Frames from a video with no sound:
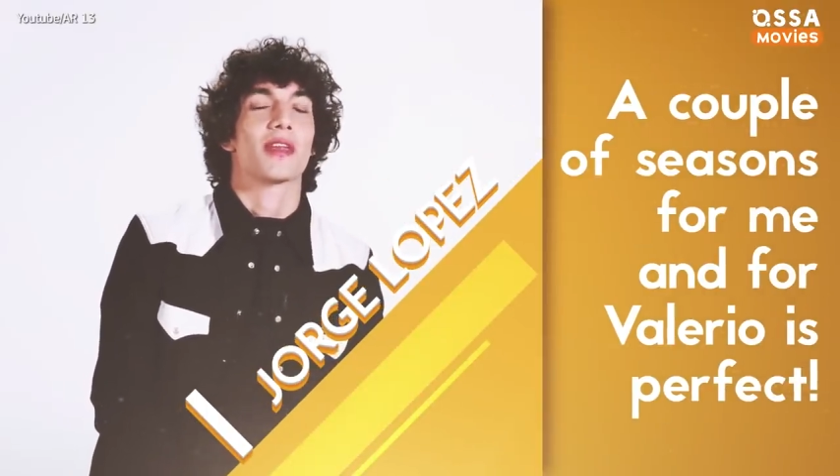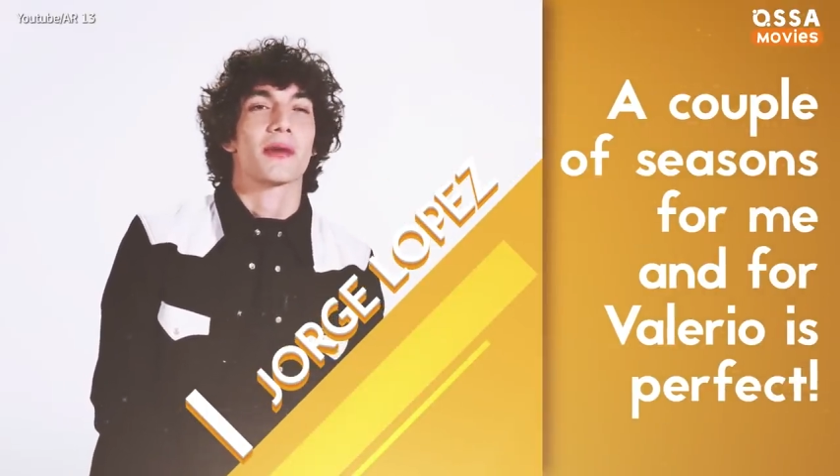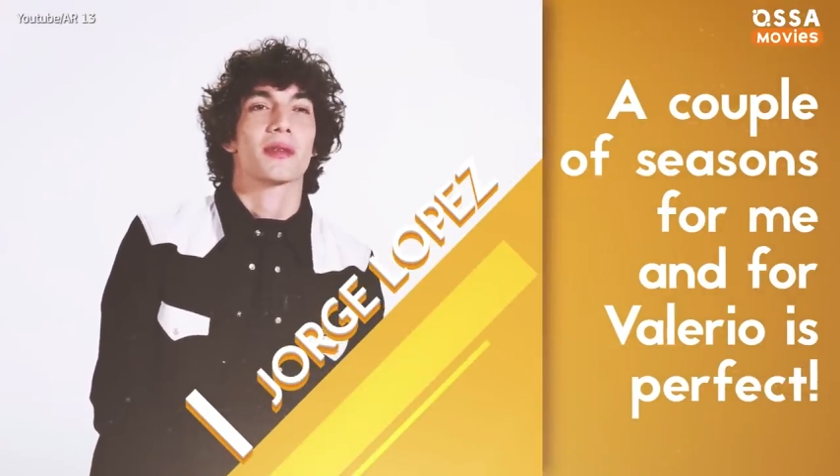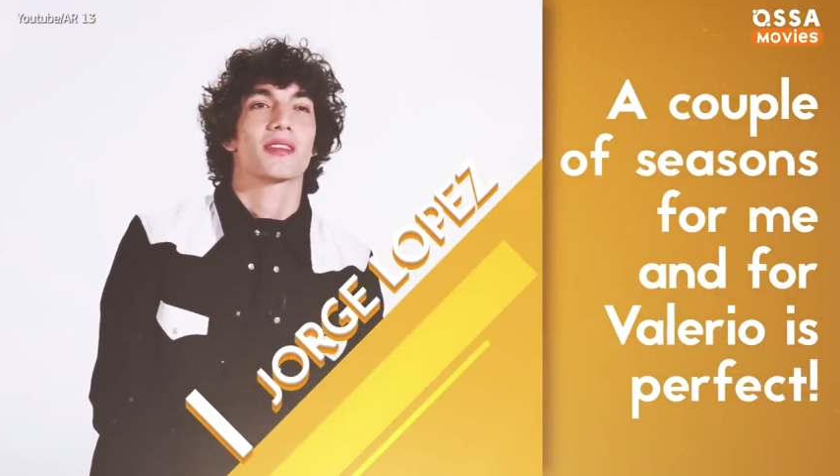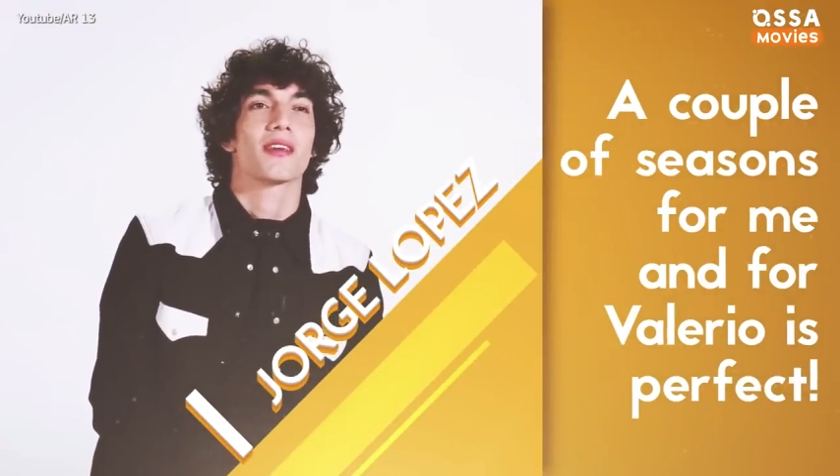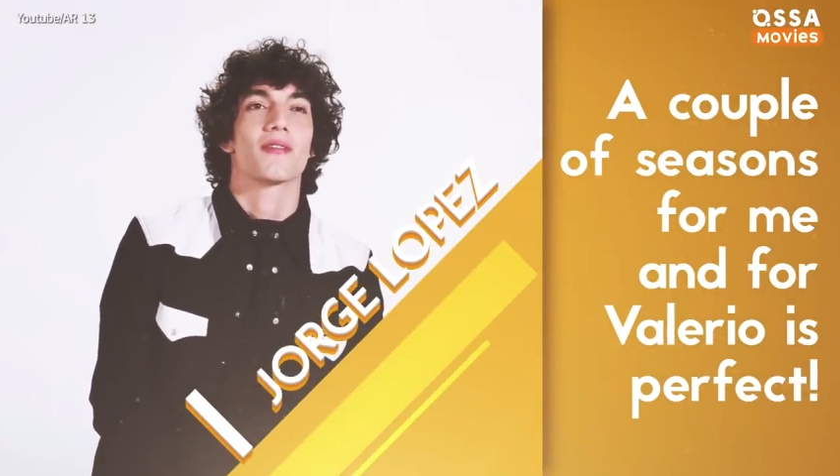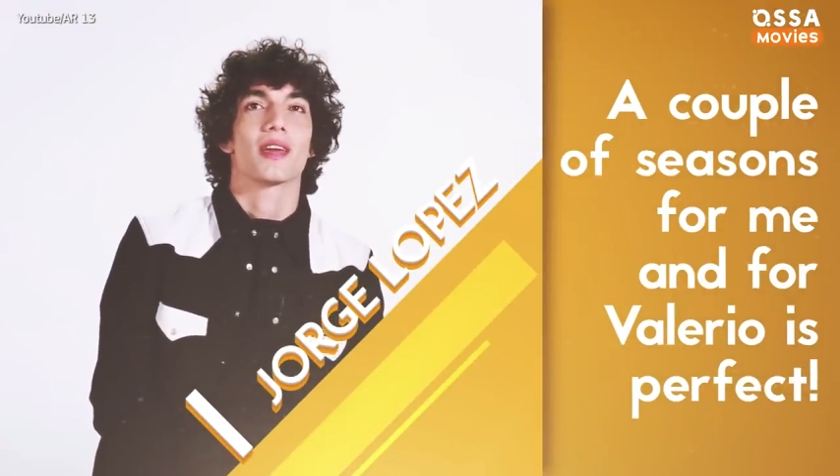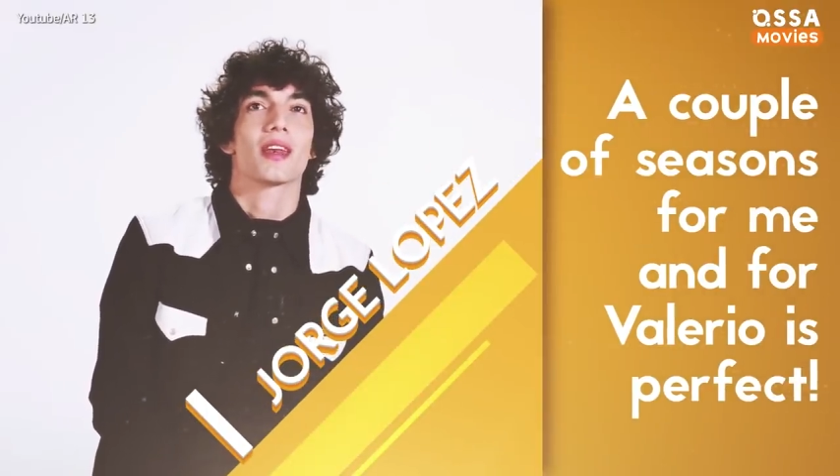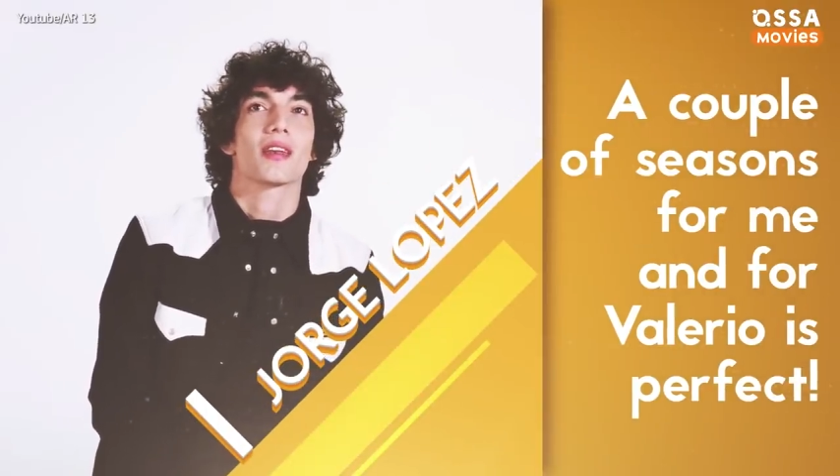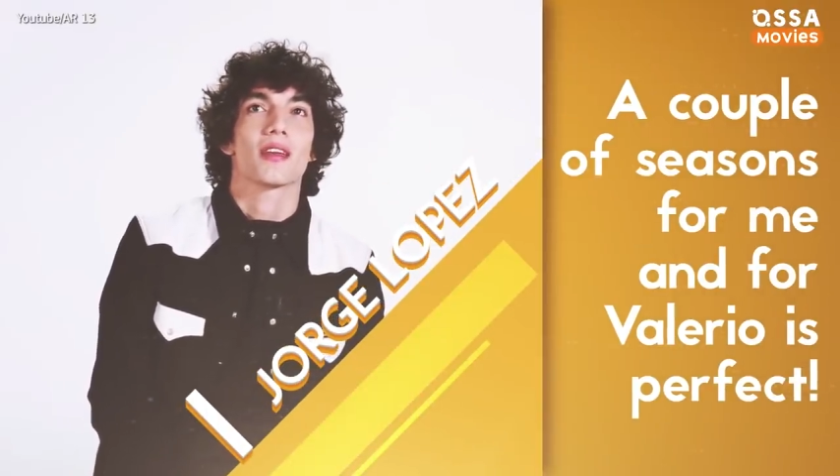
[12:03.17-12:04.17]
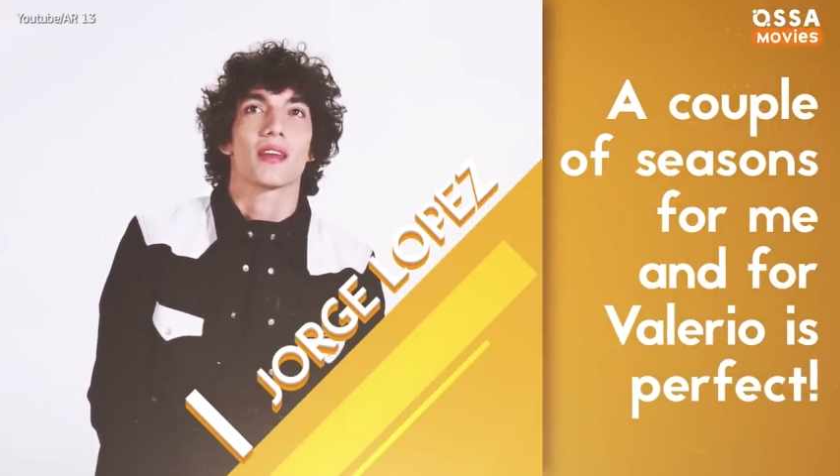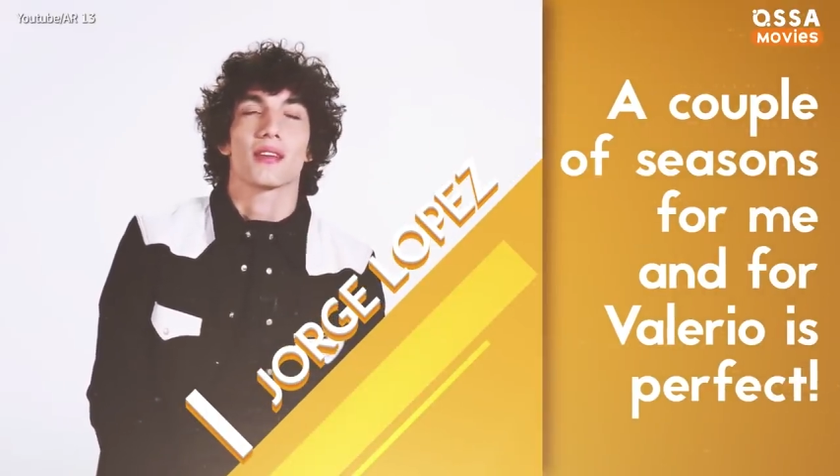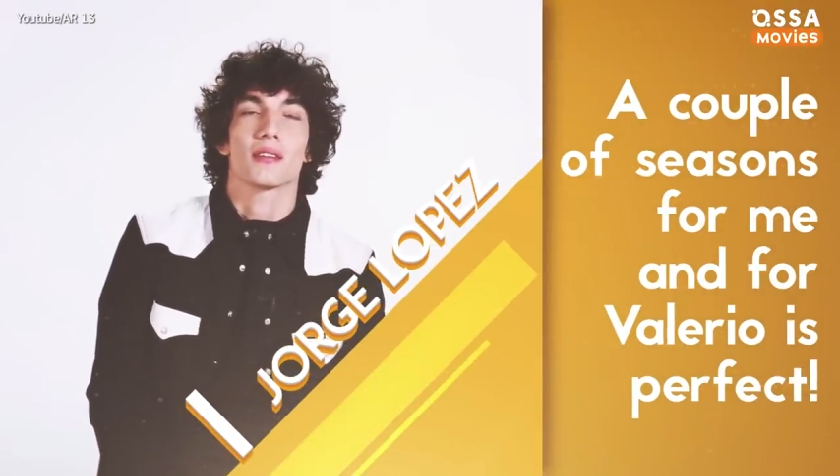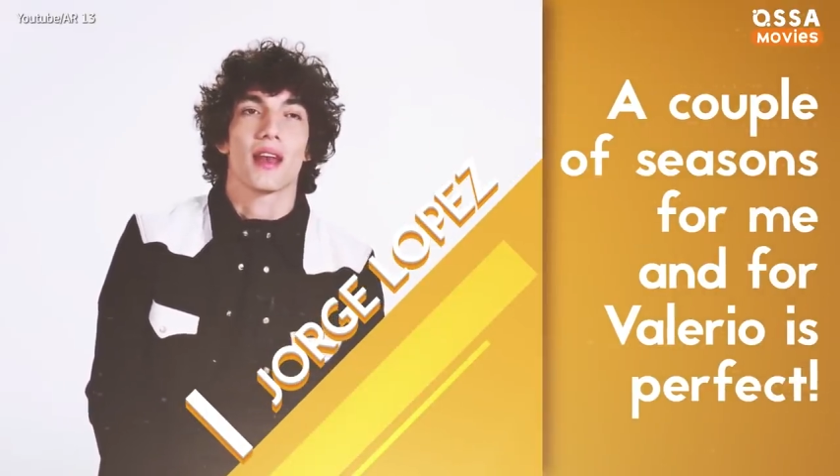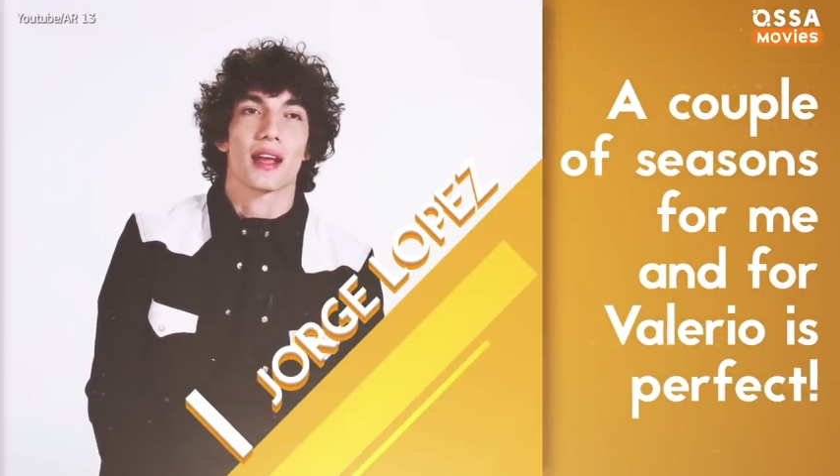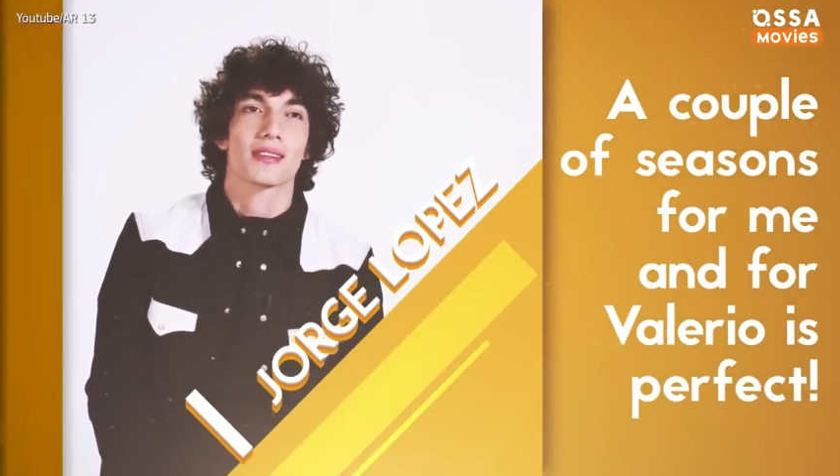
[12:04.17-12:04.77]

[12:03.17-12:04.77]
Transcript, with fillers: Valerio is perfect."